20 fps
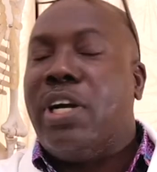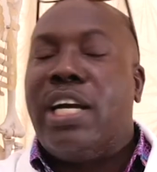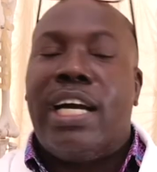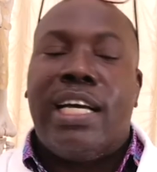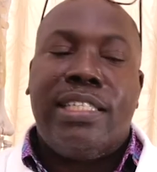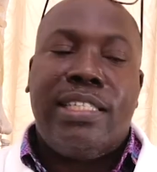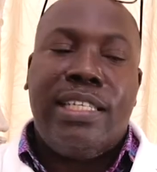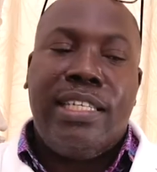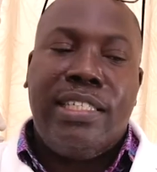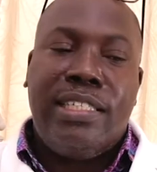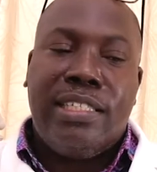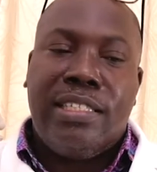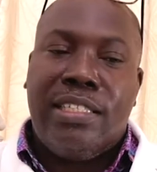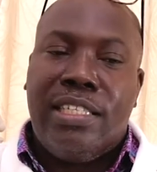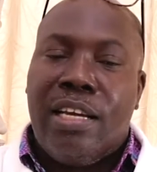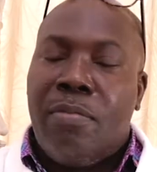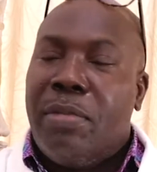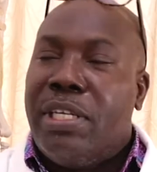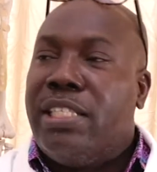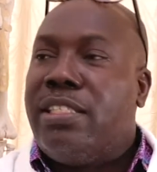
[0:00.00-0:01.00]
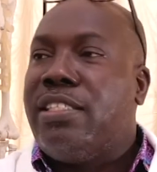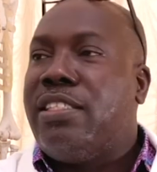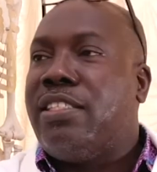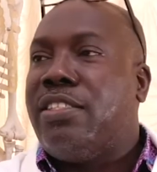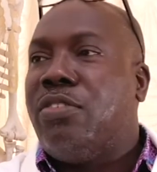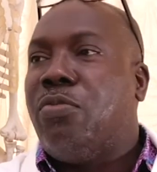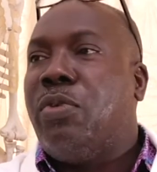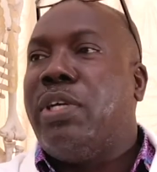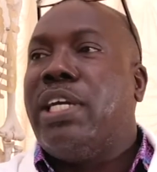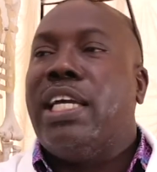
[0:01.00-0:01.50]
cartilage is damaged,
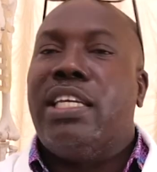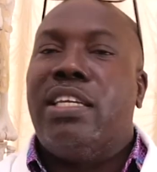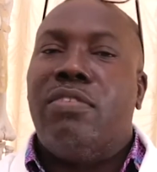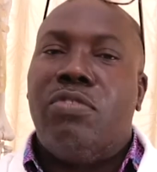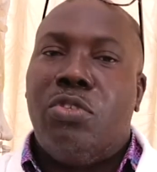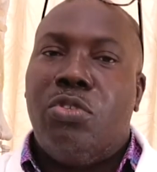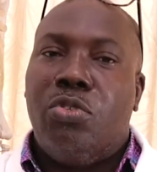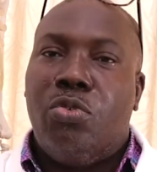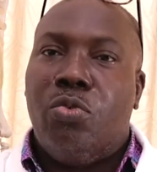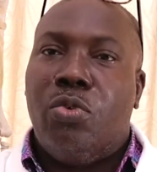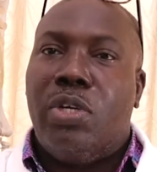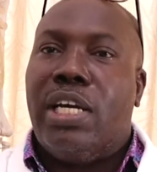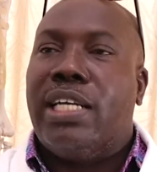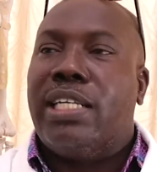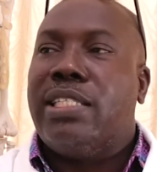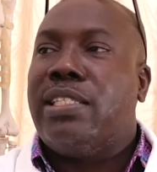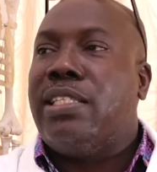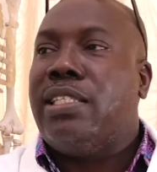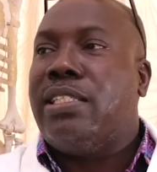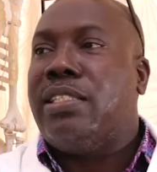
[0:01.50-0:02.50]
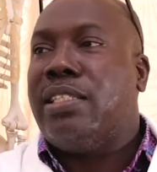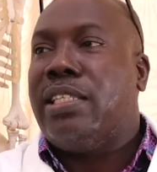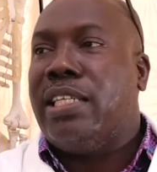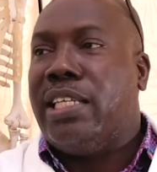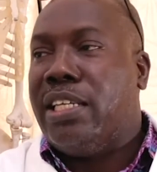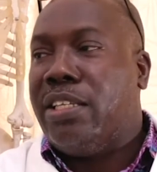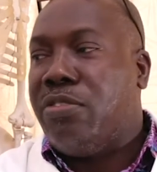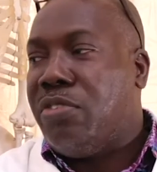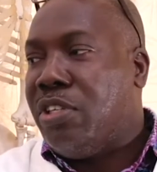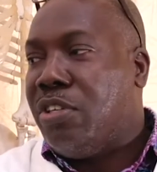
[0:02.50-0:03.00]
mm-hmm. we can give you new cartilage. It
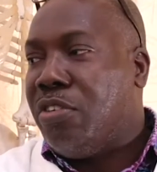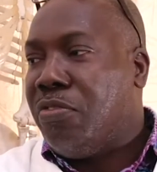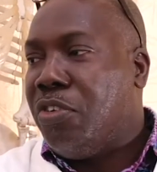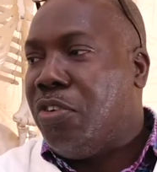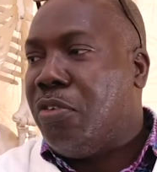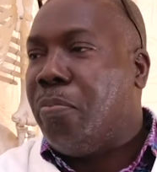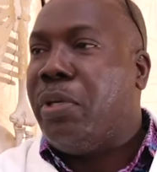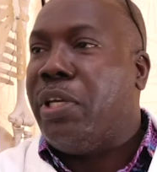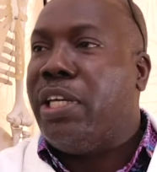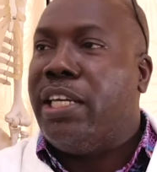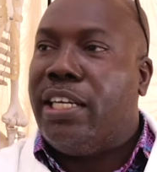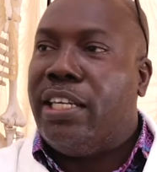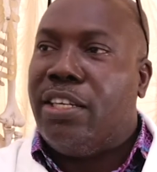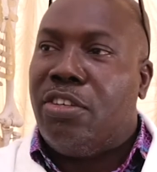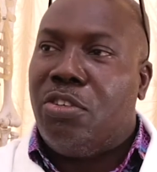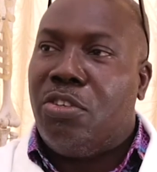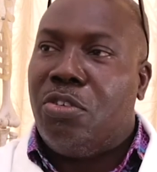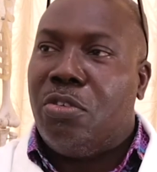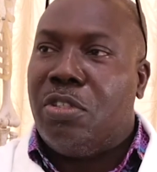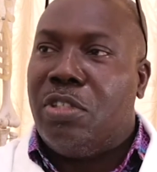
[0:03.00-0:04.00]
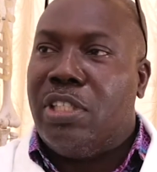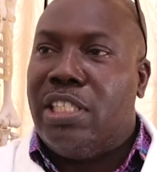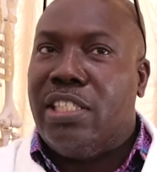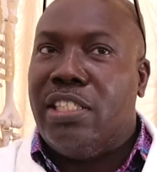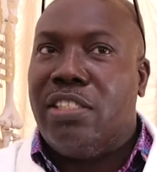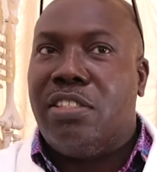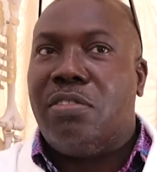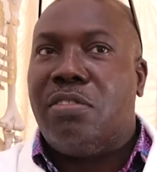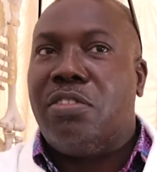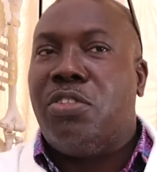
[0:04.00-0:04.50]
gets rid of your pain, your knee
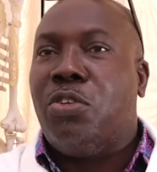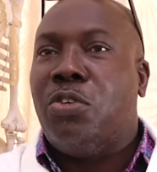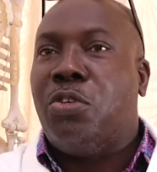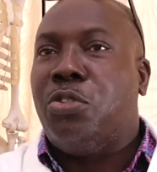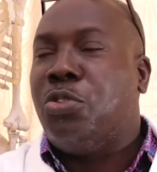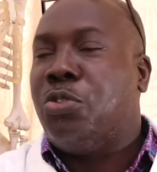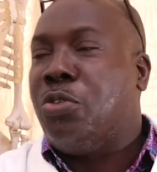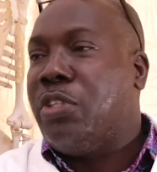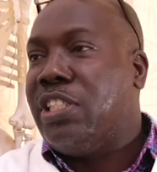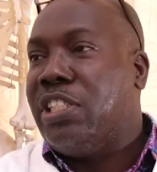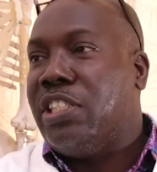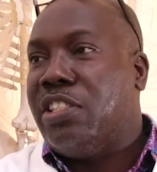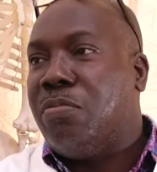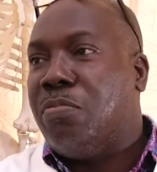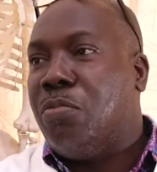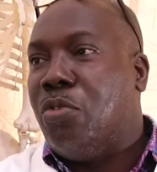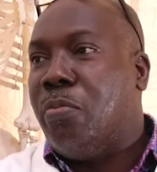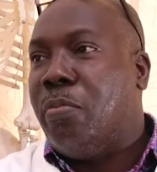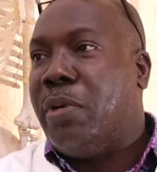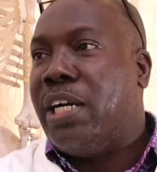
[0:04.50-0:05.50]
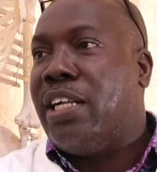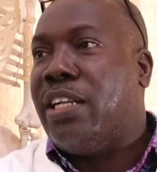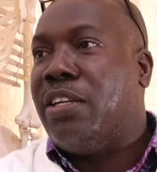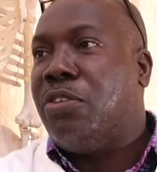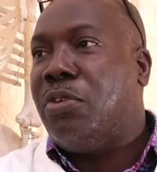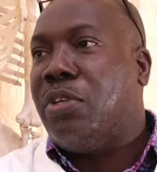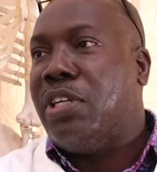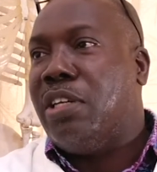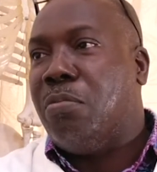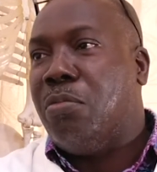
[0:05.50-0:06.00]
is, your joint is mobile,
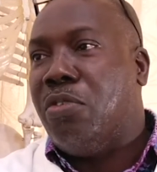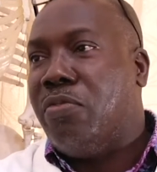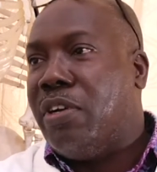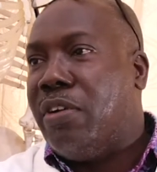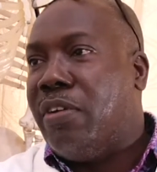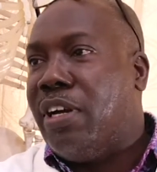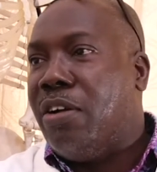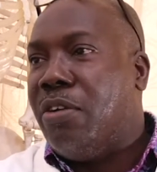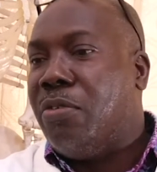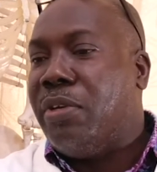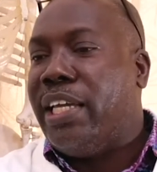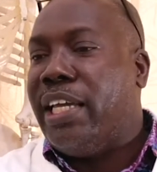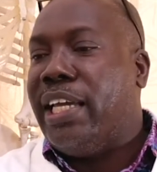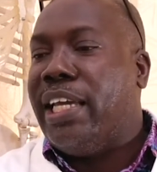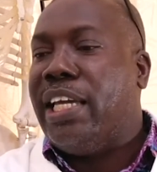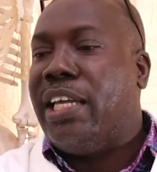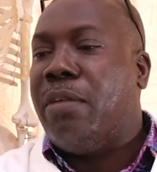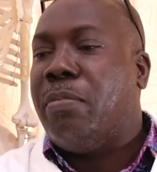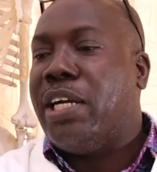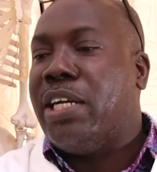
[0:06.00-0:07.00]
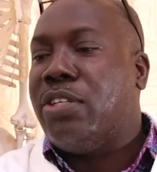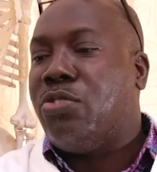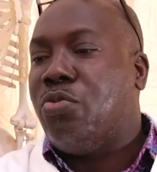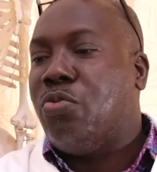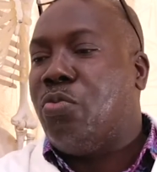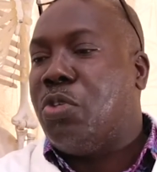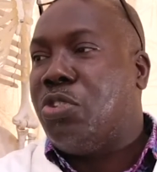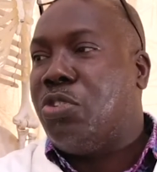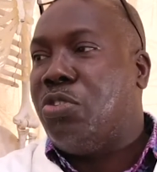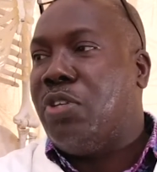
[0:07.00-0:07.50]
you can move around and get back to
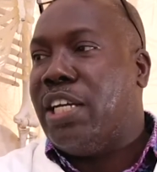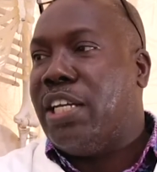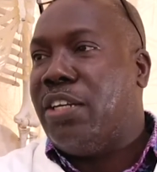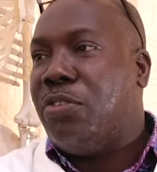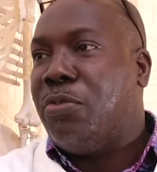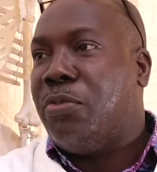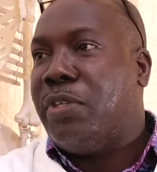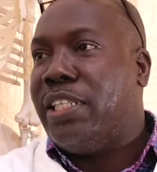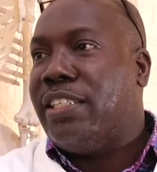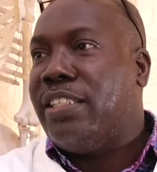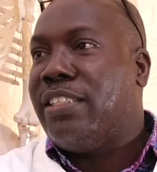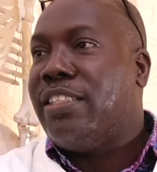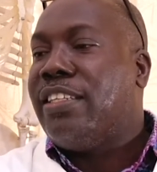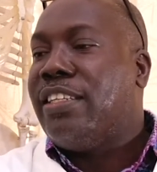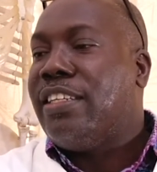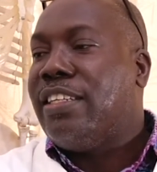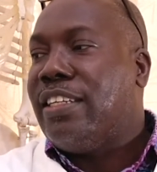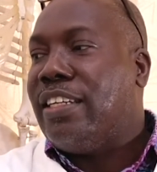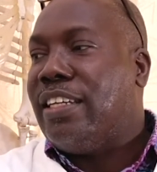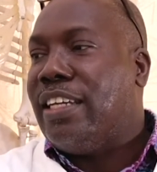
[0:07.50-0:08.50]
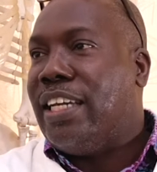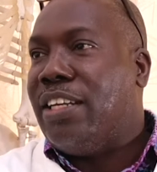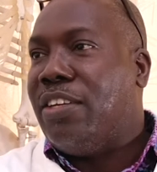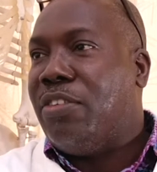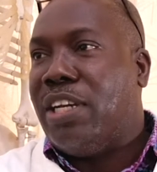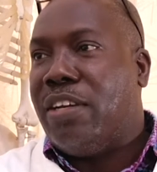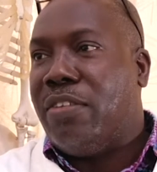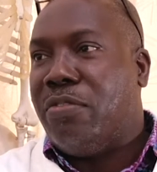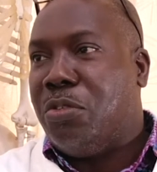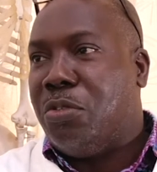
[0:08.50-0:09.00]
what you are doing, okay. and
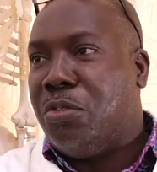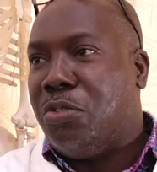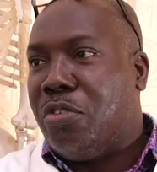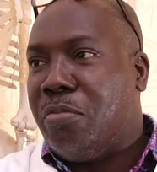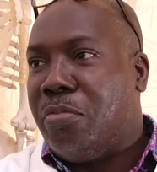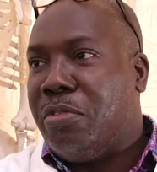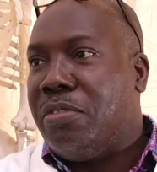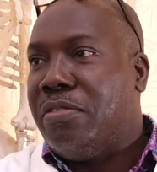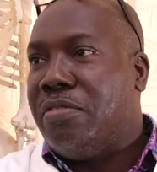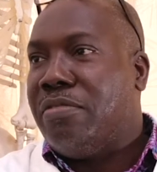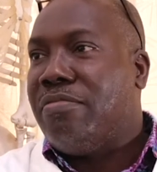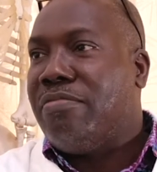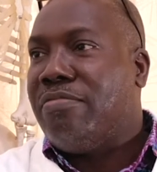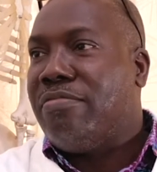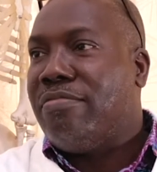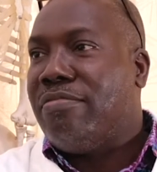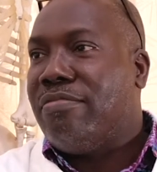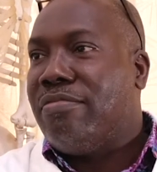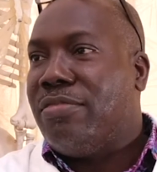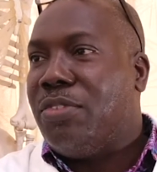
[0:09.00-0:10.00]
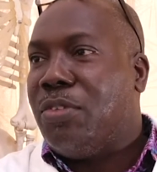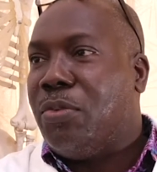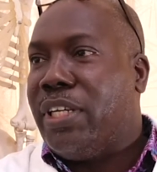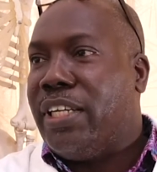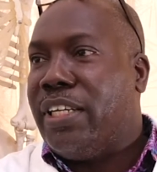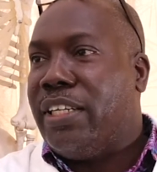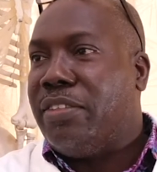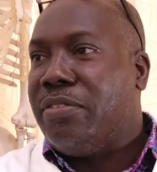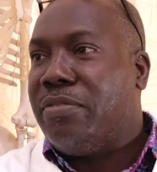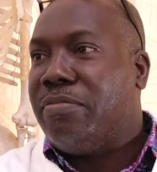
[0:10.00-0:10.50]
you have no trouble.
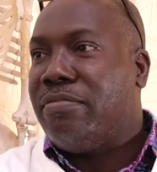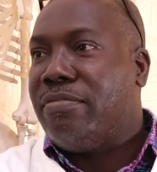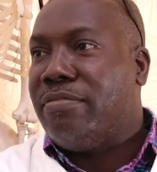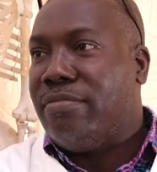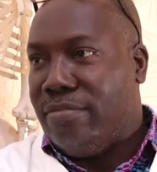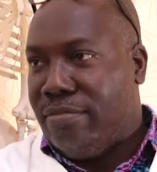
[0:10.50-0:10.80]
Okay. Right,